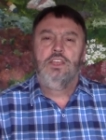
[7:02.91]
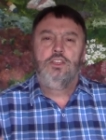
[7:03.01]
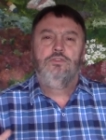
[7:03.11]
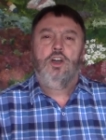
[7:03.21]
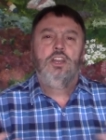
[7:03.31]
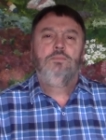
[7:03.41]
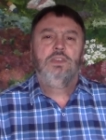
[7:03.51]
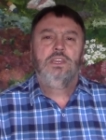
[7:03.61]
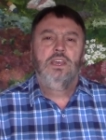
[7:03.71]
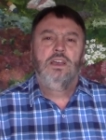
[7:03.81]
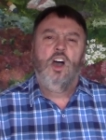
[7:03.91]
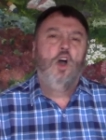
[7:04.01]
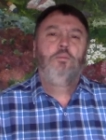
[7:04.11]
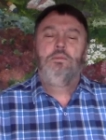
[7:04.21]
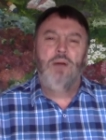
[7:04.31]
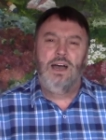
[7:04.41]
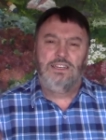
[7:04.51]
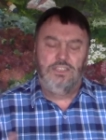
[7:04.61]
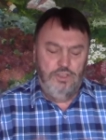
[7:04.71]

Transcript: you've got to be open-minded.